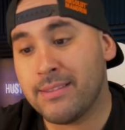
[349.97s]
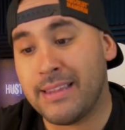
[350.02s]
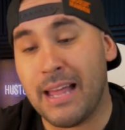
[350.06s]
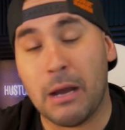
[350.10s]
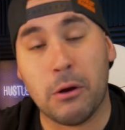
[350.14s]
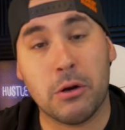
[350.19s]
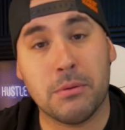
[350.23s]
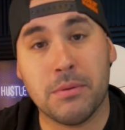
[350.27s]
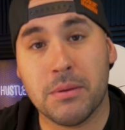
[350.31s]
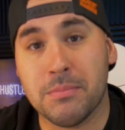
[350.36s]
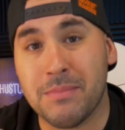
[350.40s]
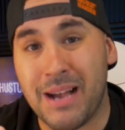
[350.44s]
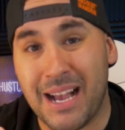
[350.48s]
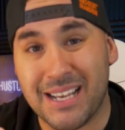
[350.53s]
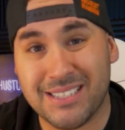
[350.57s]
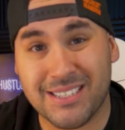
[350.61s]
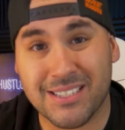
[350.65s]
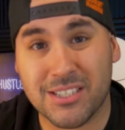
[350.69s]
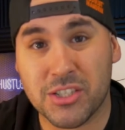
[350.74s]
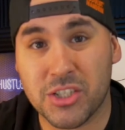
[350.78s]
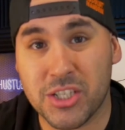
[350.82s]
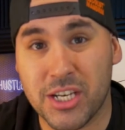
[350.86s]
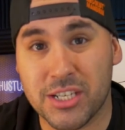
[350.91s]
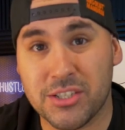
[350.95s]
That would be my
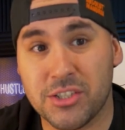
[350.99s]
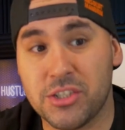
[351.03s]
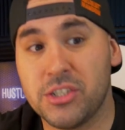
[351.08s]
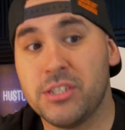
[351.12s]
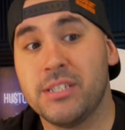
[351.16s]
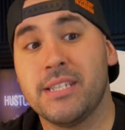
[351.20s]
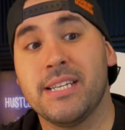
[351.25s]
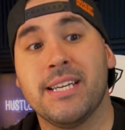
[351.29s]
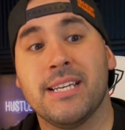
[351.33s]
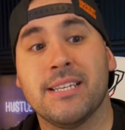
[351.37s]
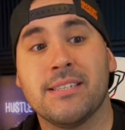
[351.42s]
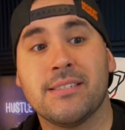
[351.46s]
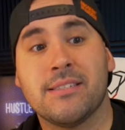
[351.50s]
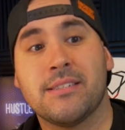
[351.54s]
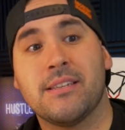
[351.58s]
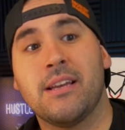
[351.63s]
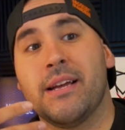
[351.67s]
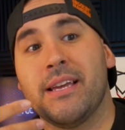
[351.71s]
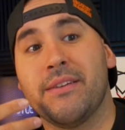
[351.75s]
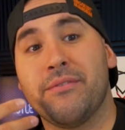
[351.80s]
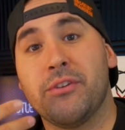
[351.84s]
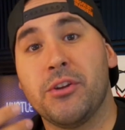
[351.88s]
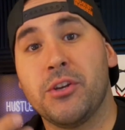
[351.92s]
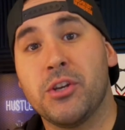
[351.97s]
suggestion, is
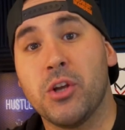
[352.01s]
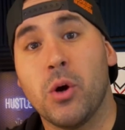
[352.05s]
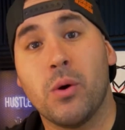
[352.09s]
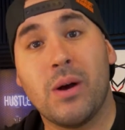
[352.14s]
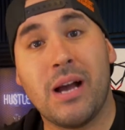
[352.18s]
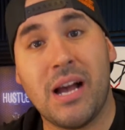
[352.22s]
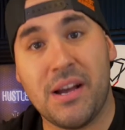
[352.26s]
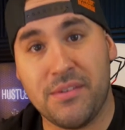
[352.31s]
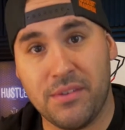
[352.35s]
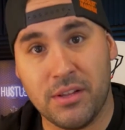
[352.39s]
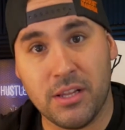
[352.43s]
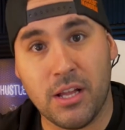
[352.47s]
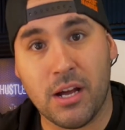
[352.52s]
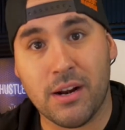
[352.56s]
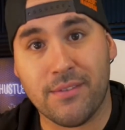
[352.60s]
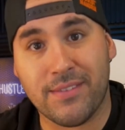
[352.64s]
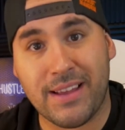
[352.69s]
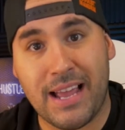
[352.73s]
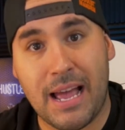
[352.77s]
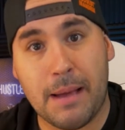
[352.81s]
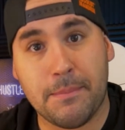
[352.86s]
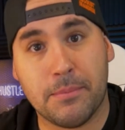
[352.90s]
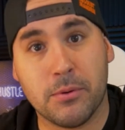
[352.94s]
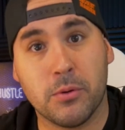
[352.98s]
if you don't have a lot of
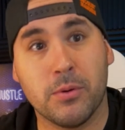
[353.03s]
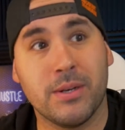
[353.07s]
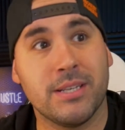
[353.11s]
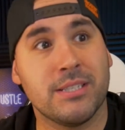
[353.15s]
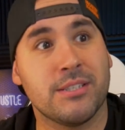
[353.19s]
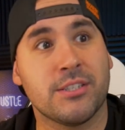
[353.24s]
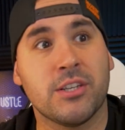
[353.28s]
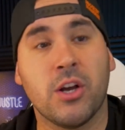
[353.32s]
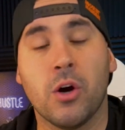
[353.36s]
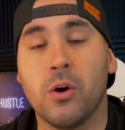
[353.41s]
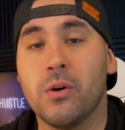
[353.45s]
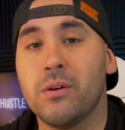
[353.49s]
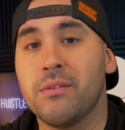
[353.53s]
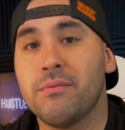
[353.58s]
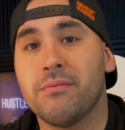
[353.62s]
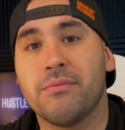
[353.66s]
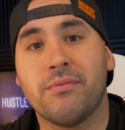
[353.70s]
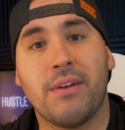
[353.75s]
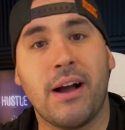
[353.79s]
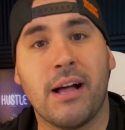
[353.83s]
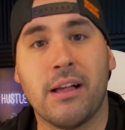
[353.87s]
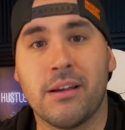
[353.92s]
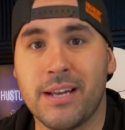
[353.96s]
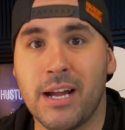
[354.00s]
capital, is go and
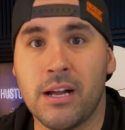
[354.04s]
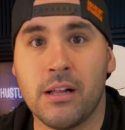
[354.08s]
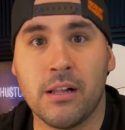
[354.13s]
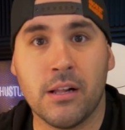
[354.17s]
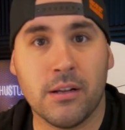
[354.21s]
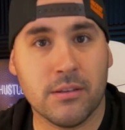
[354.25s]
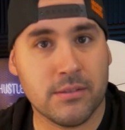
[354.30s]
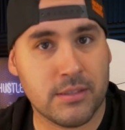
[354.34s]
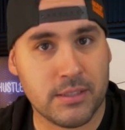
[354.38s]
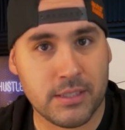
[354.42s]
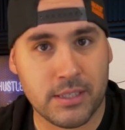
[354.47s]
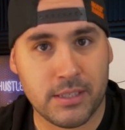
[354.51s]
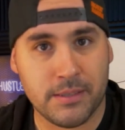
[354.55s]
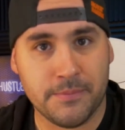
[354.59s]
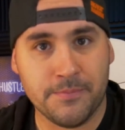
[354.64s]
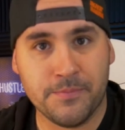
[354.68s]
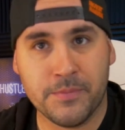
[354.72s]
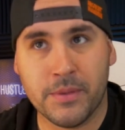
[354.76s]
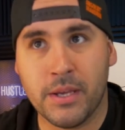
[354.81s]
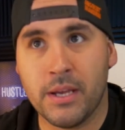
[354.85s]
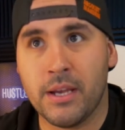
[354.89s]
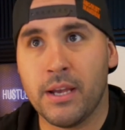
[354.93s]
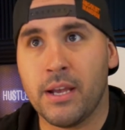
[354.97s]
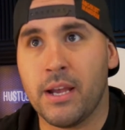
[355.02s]
file an LLC,
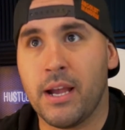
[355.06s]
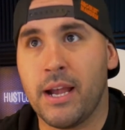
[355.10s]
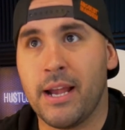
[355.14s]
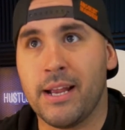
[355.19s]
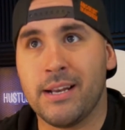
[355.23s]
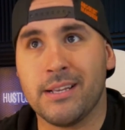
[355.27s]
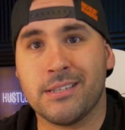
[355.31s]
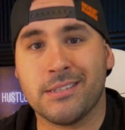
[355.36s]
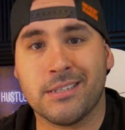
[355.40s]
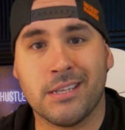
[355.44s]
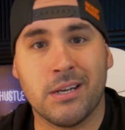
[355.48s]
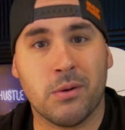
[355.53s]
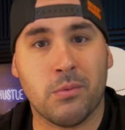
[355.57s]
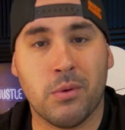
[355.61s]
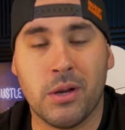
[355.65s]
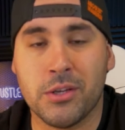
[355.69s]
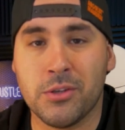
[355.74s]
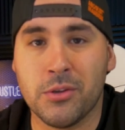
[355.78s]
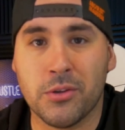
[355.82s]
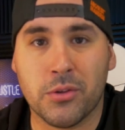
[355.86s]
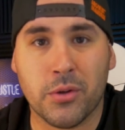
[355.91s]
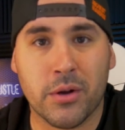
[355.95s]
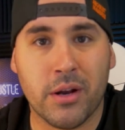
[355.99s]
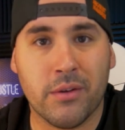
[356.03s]
and it's going to run
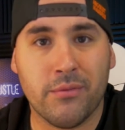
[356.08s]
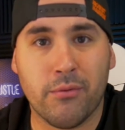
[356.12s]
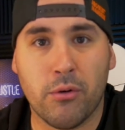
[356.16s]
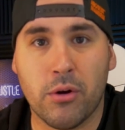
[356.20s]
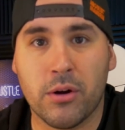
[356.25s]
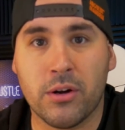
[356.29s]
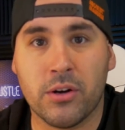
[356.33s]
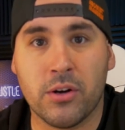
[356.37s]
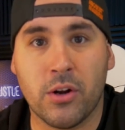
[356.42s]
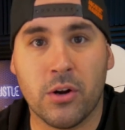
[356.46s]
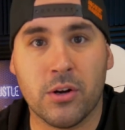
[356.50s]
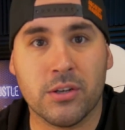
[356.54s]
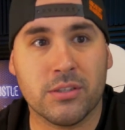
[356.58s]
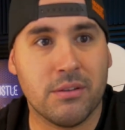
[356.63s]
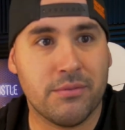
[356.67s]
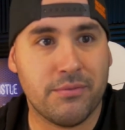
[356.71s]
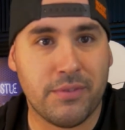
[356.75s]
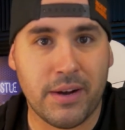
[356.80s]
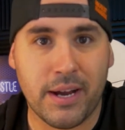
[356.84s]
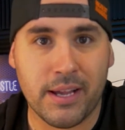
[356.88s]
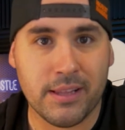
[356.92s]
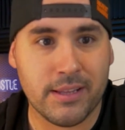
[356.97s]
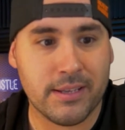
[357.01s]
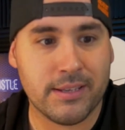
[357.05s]
you $300 or $400 to
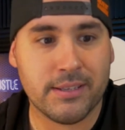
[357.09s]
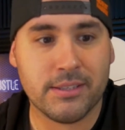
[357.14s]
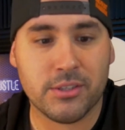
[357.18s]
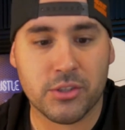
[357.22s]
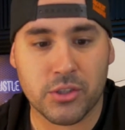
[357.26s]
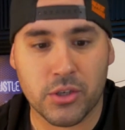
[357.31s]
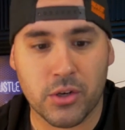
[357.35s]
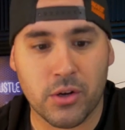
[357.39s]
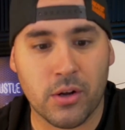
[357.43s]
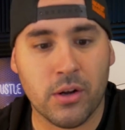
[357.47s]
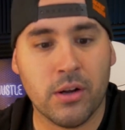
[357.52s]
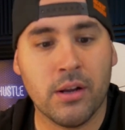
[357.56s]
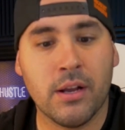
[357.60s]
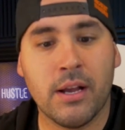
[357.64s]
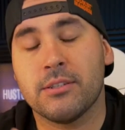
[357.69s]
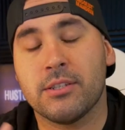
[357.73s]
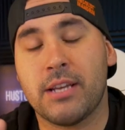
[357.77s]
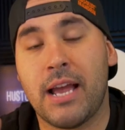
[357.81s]
file it, sure.